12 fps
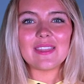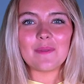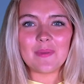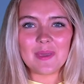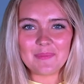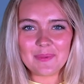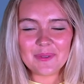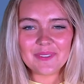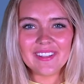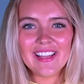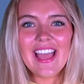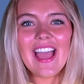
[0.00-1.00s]
the
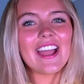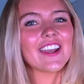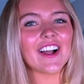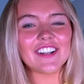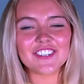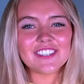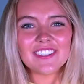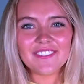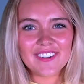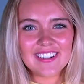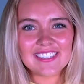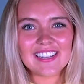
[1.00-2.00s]
people and not just the
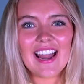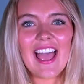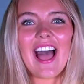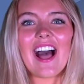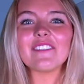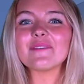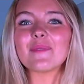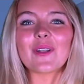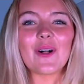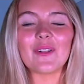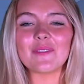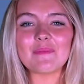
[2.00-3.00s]
friends that I have, but
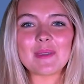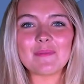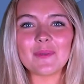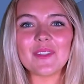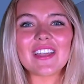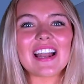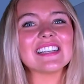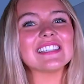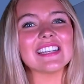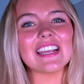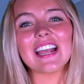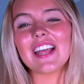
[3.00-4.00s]
all of the people that I
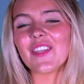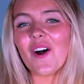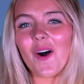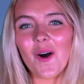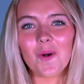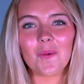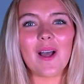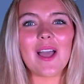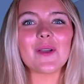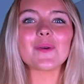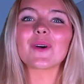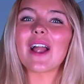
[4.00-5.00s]
see in the
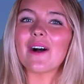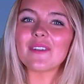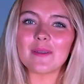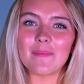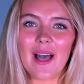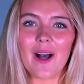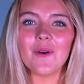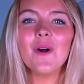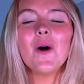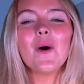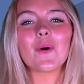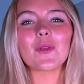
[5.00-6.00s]
hallway or out and about,
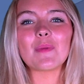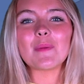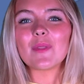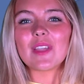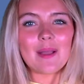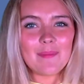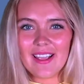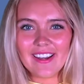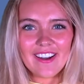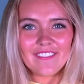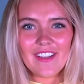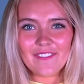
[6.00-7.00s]
or the people that I might
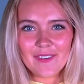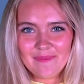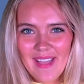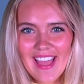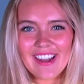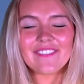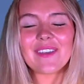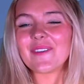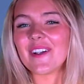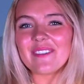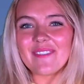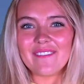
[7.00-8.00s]
not have ever met if they
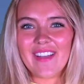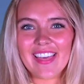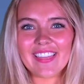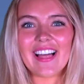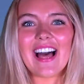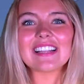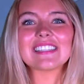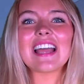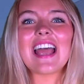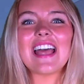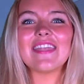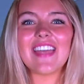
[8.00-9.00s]
weren't in my math class.
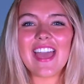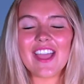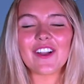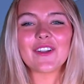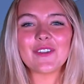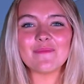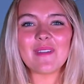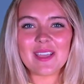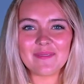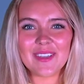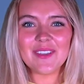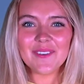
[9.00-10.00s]
And they are who
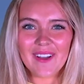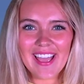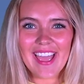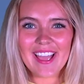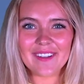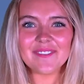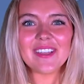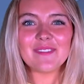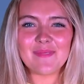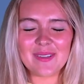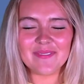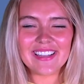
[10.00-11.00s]
make me who I am
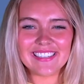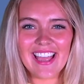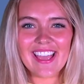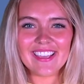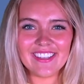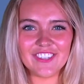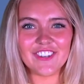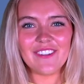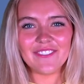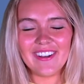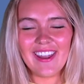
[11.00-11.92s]
and make my day each and every